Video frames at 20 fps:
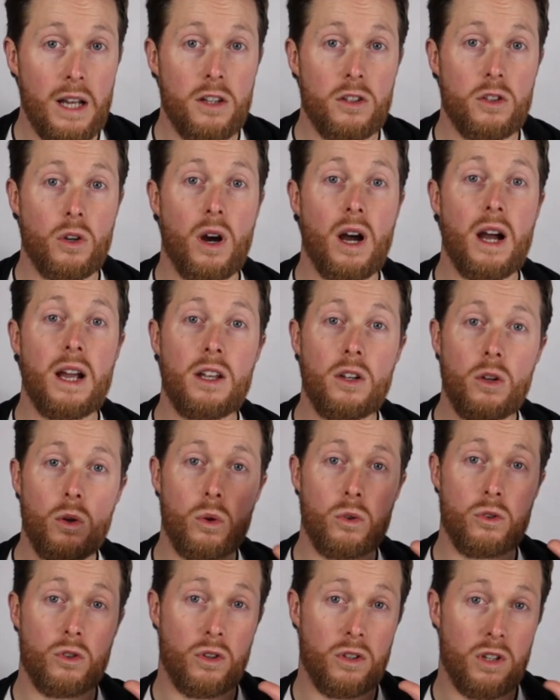So I
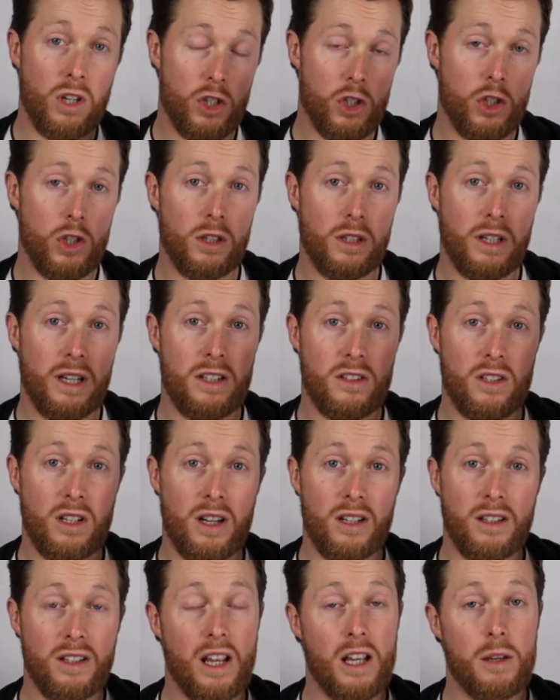know traditionally it's
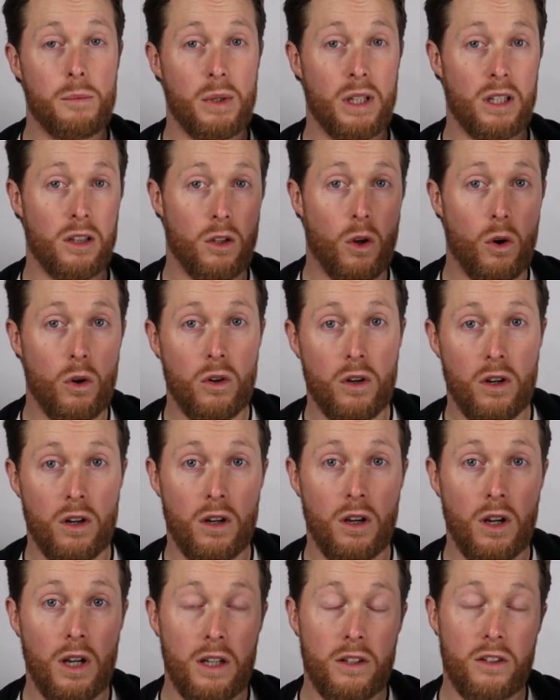going to take me
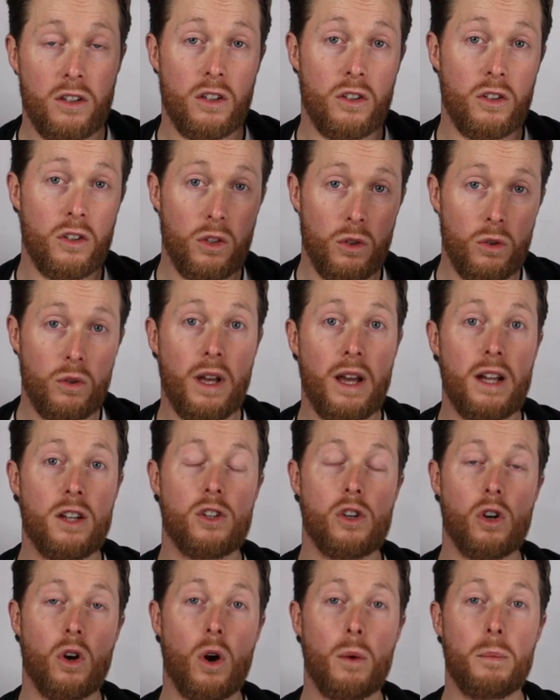longer to do that
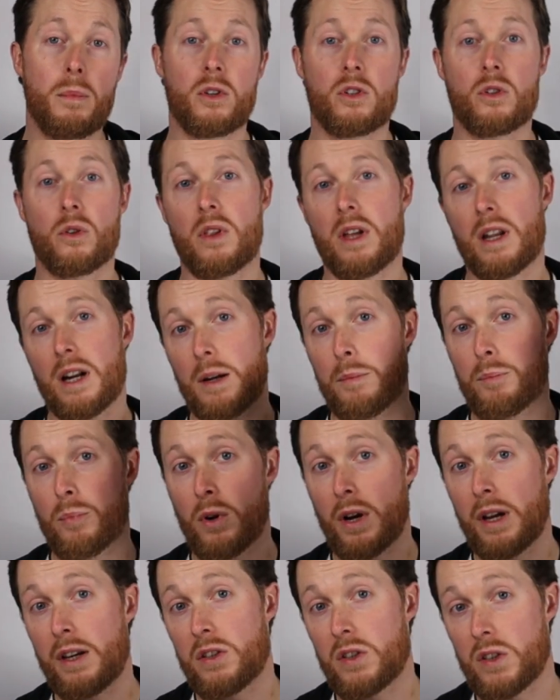job, so then I
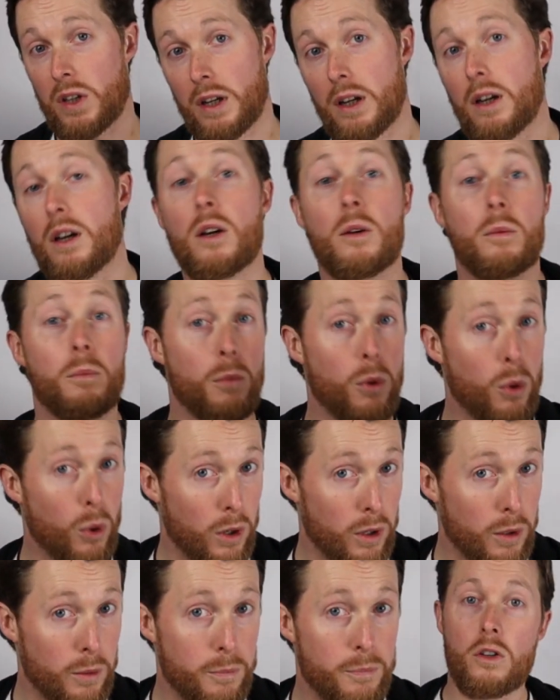price it
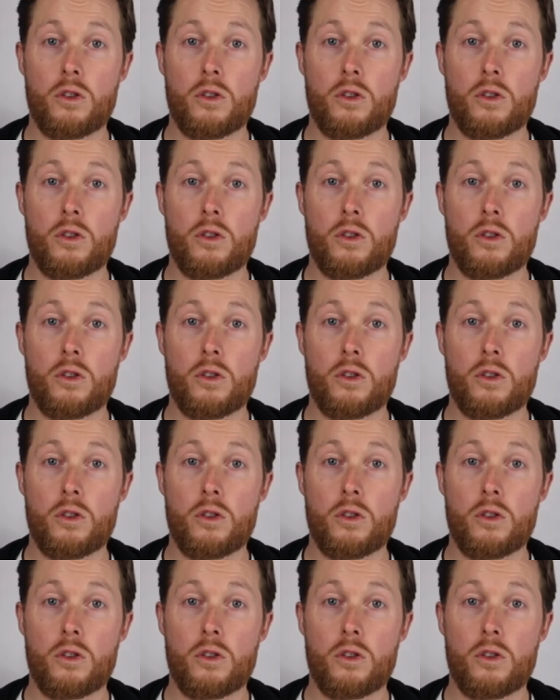more.